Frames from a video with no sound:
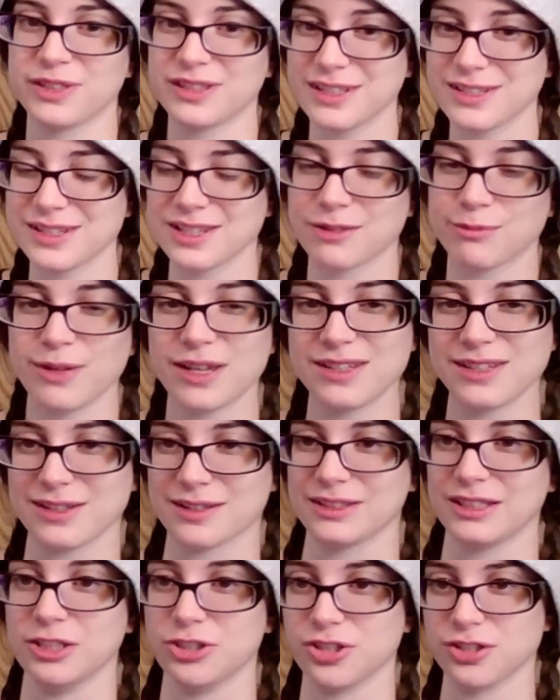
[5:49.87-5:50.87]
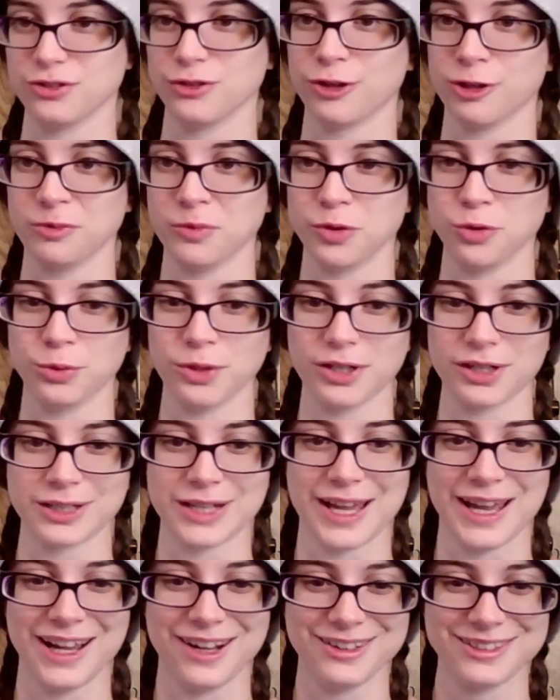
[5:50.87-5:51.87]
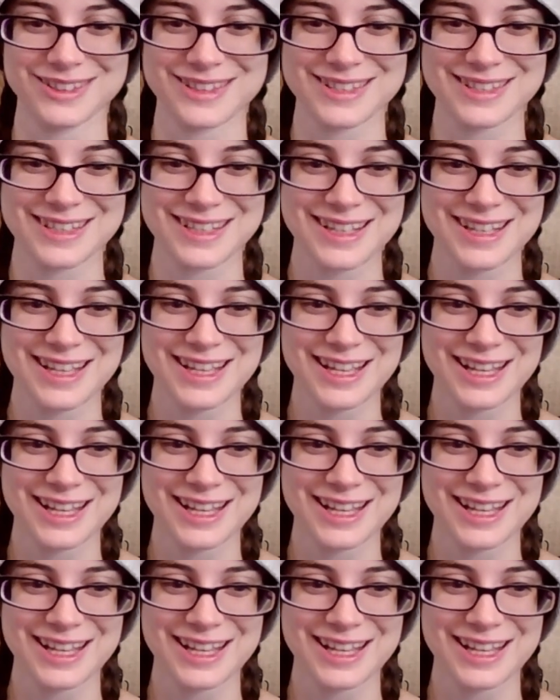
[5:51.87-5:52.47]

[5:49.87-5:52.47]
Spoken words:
but this is basically just normal workouts.